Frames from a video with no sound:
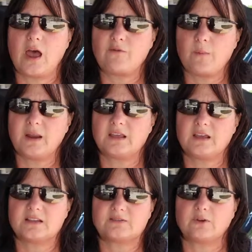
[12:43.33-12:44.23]
everybody
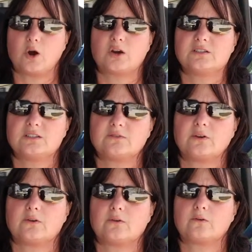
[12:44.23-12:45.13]
gets, regardless of
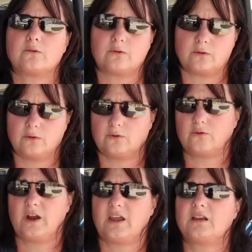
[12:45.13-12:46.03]
your your
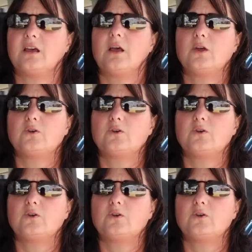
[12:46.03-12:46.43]
grade,